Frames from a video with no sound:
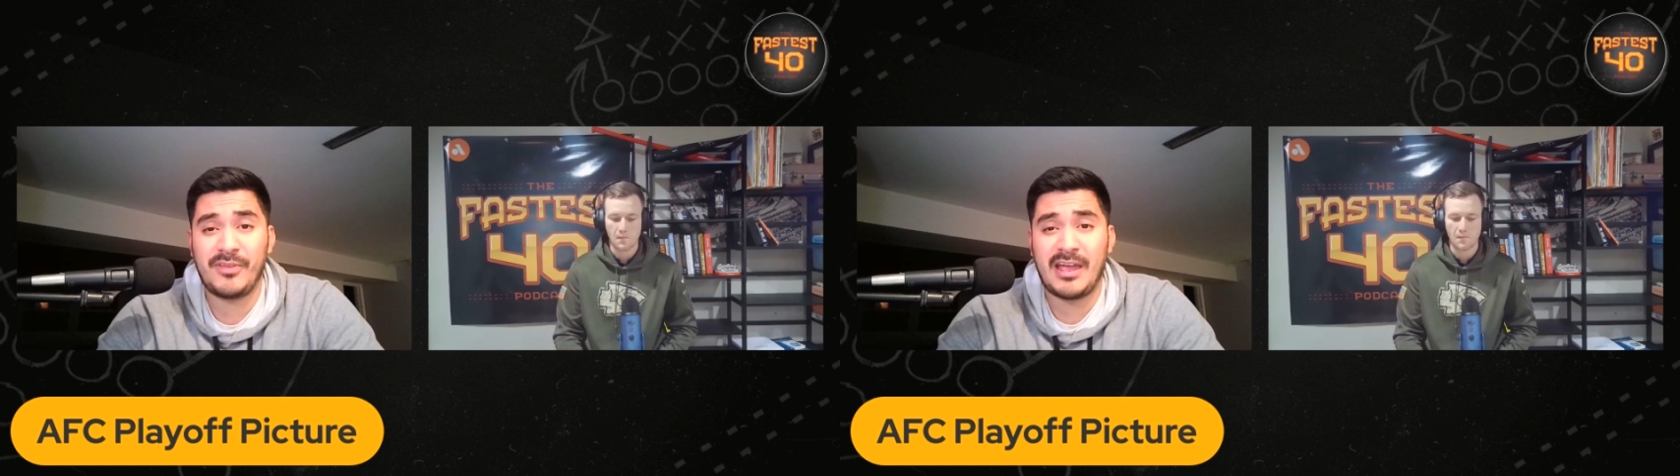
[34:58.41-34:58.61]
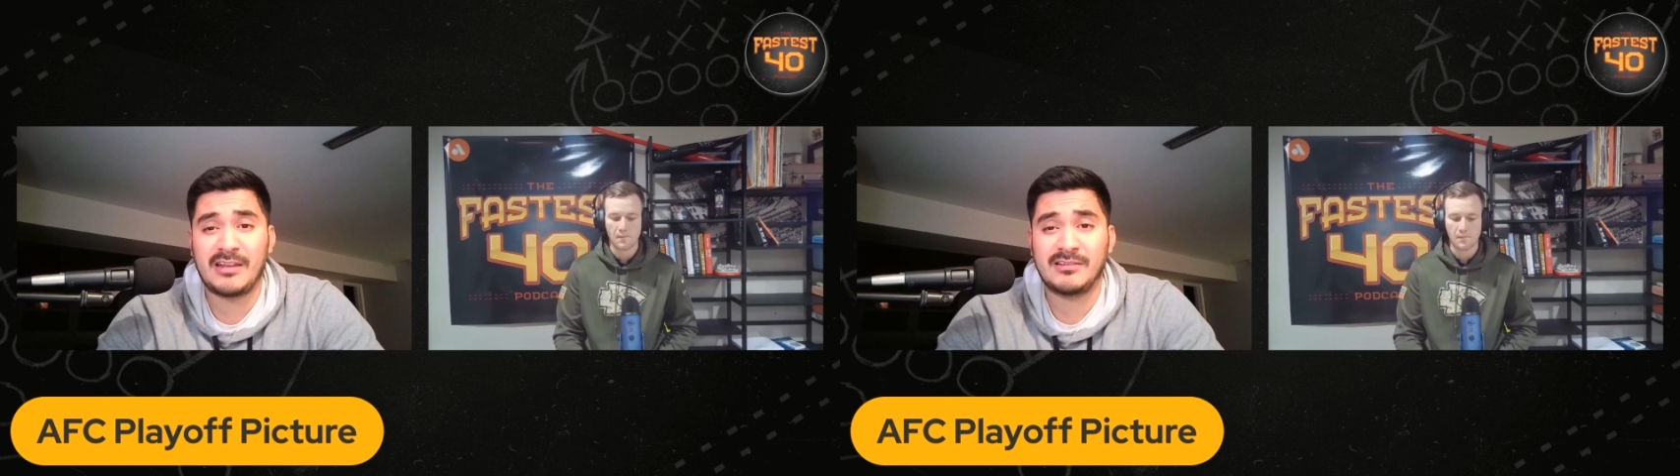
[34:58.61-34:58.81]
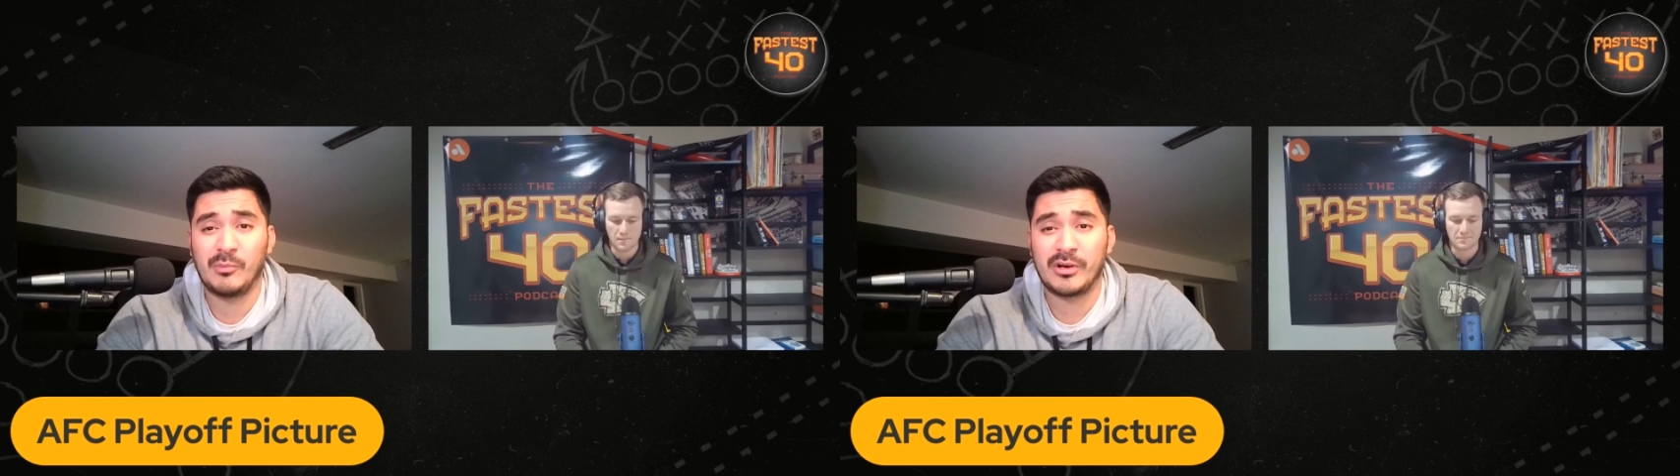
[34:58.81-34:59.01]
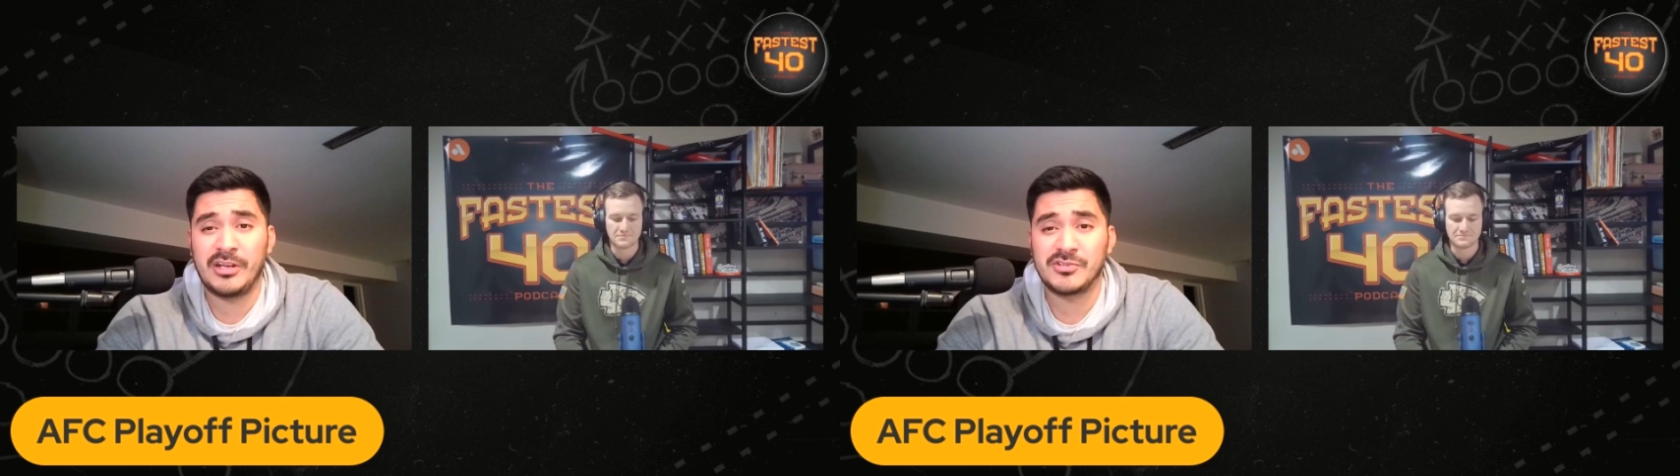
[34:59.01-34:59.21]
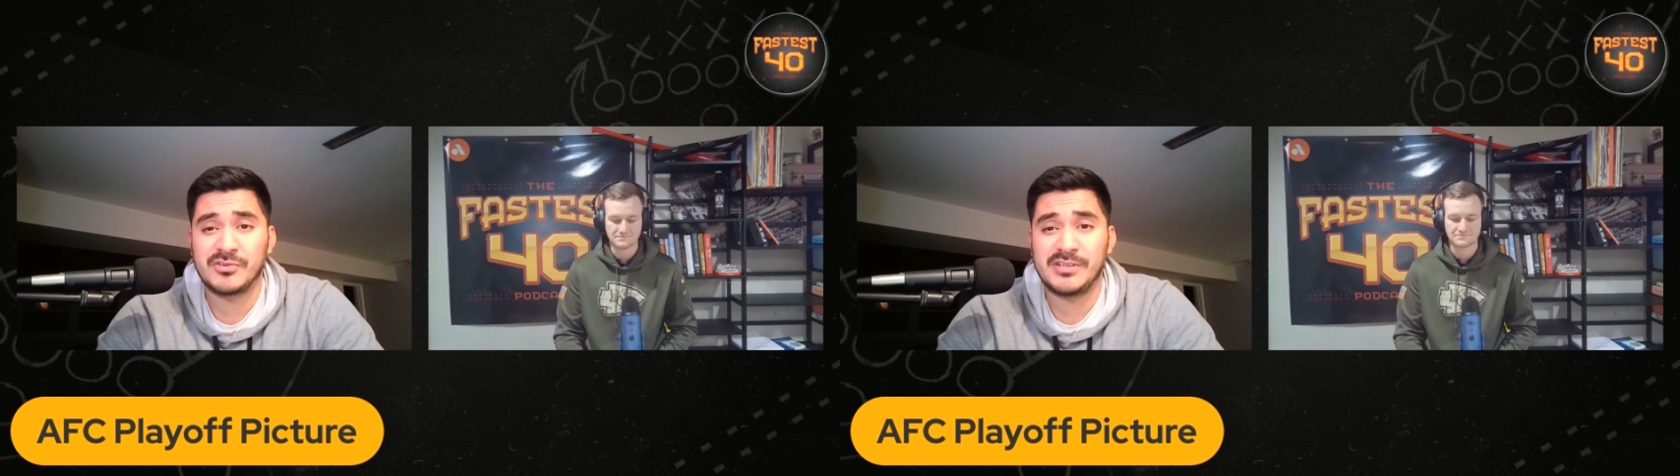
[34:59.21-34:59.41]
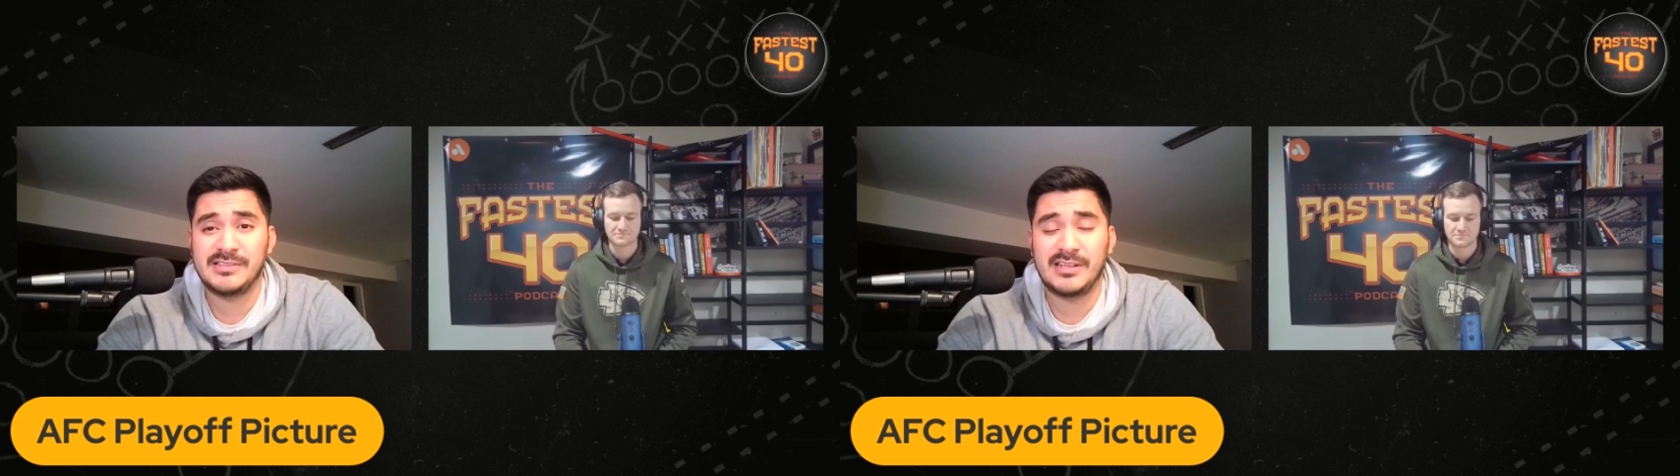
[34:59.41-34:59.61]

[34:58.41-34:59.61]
They had some more injuries